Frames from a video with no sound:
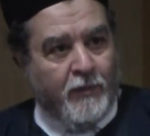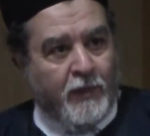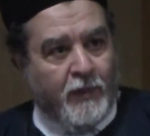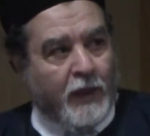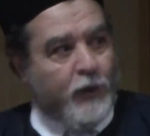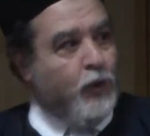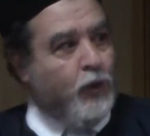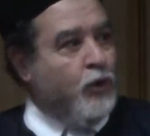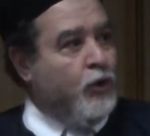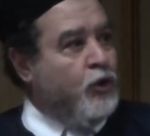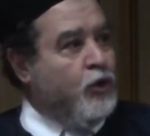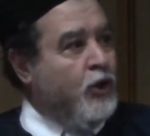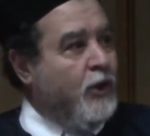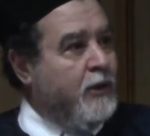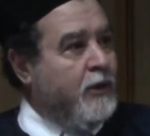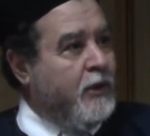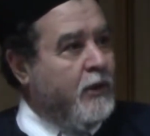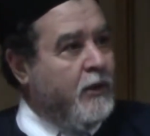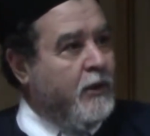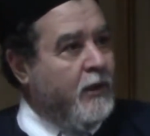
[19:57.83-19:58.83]
and your
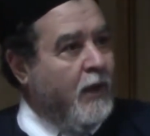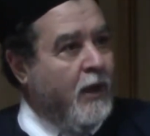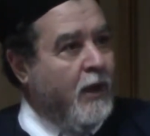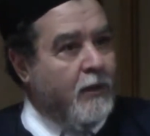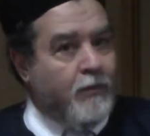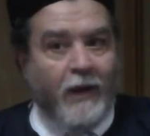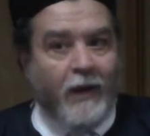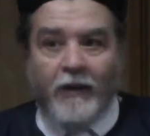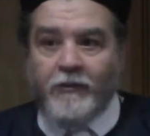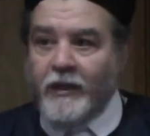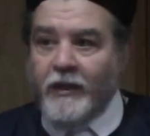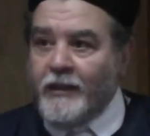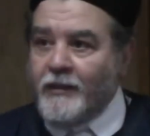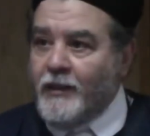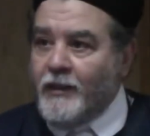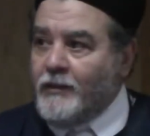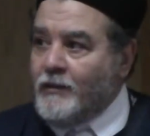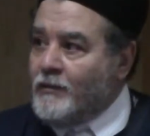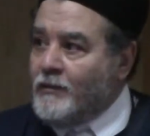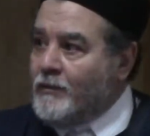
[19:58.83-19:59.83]
children are married
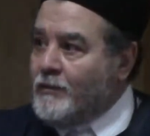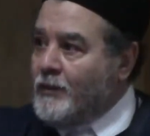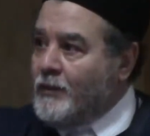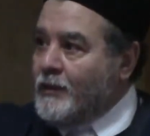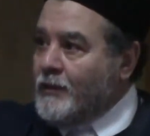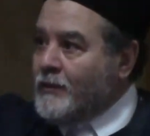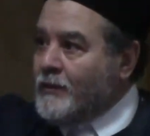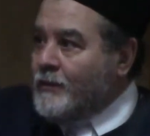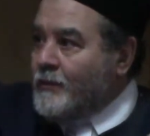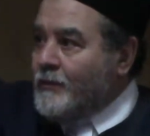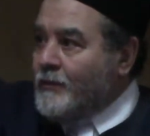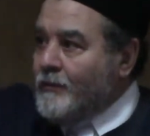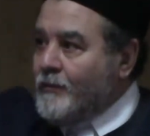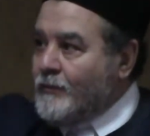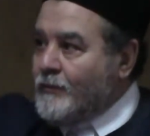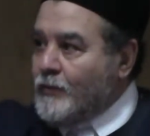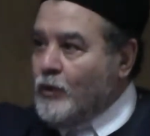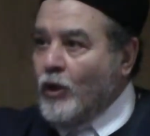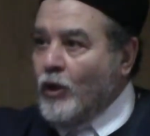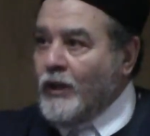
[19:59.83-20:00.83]
and they're
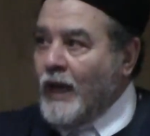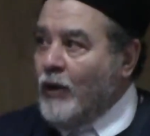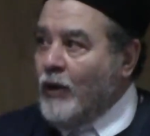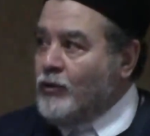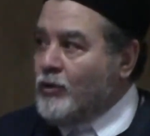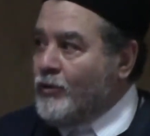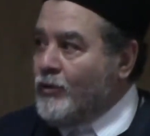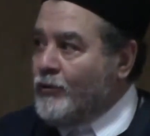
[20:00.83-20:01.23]
gone out